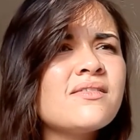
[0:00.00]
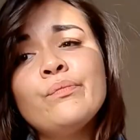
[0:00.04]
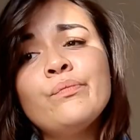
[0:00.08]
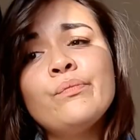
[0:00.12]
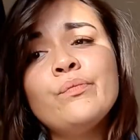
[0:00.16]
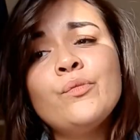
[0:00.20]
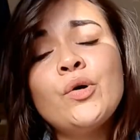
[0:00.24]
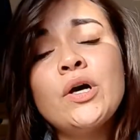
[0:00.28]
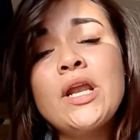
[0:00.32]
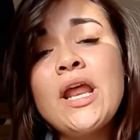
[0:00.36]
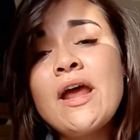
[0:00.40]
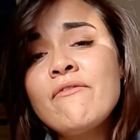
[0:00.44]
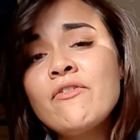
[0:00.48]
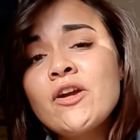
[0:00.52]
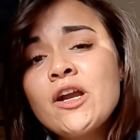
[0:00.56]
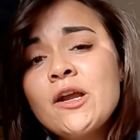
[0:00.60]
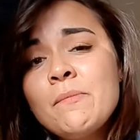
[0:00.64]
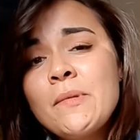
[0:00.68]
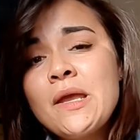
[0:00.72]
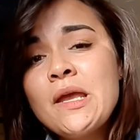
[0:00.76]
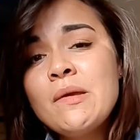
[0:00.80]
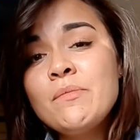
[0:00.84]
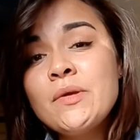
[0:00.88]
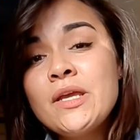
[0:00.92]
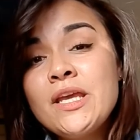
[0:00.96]
Whatever it
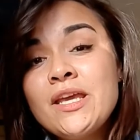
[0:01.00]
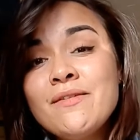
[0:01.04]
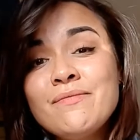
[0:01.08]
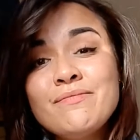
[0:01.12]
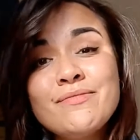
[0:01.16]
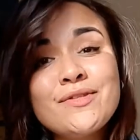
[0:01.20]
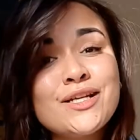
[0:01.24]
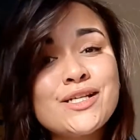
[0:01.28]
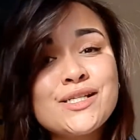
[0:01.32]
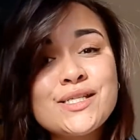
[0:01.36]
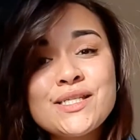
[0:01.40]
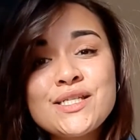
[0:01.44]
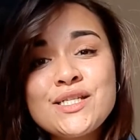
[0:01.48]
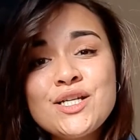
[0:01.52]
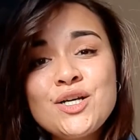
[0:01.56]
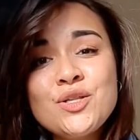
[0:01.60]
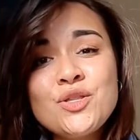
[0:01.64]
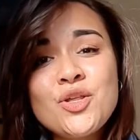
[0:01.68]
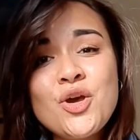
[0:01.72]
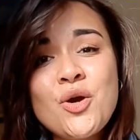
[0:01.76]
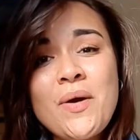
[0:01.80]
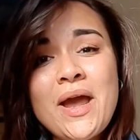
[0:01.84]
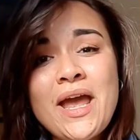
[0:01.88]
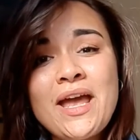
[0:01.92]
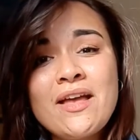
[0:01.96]
may be, there's still
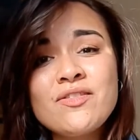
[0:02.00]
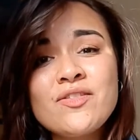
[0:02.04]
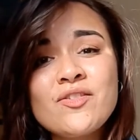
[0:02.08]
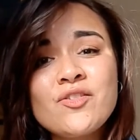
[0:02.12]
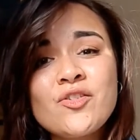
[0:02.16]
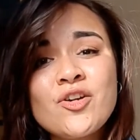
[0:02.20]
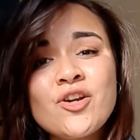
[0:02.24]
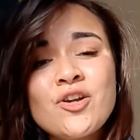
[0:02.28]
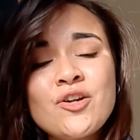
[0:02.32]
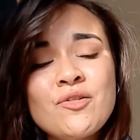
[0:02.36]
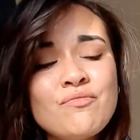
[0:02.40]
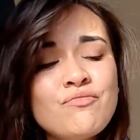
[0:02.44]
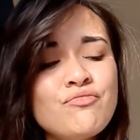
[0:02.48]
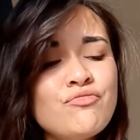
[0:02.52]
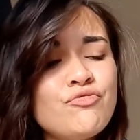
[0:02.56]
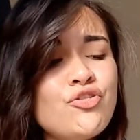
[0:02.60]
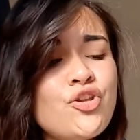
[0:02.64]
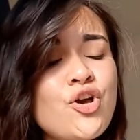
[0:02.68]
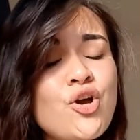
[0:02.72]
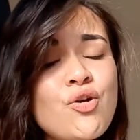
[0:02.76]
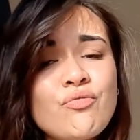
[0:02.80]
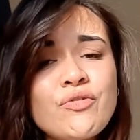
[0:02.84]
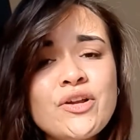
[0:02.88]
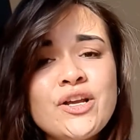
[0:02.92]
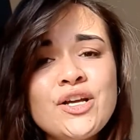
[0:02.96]
no answer,
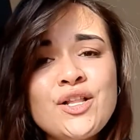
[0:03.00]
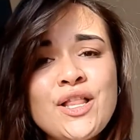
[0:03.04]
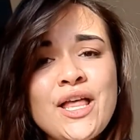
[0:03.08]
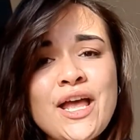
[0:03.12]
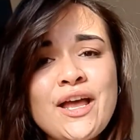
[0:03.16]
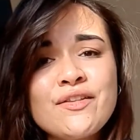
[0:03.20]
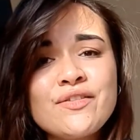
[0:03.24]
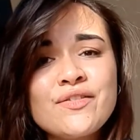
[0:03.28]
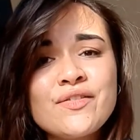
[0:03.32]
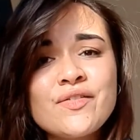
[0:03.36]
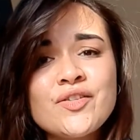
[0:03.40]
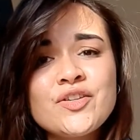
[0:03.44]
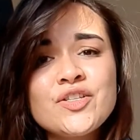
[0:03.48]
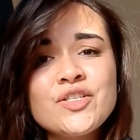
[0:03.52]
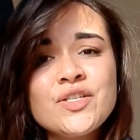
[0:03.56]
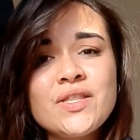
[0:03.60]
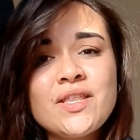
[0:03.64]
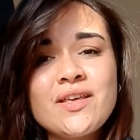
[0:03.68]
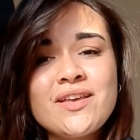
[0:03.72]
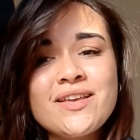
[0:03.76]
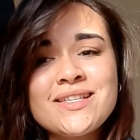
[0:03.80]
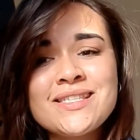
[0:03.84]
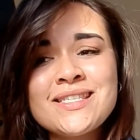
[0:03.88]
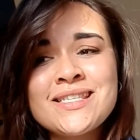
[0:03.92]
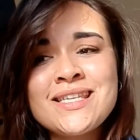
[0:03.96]
no real answer to
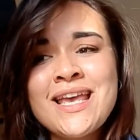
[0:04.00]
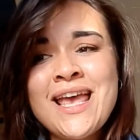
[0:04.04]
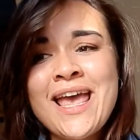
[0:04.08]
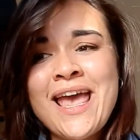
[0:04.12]
this.